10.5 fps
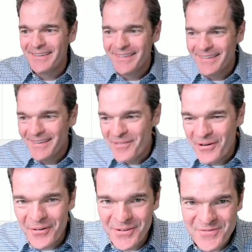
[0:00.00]
If I'm
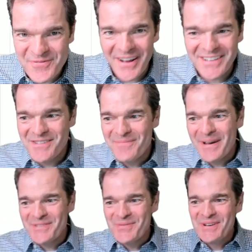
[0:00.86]
going too fast, the
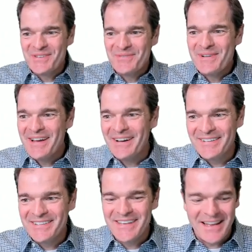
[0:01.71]
best way to slow me down
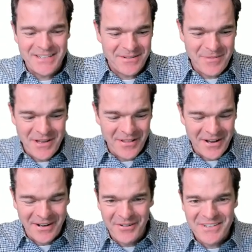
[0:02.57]
is ask me a lot
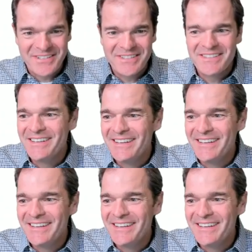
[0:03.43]
of questions.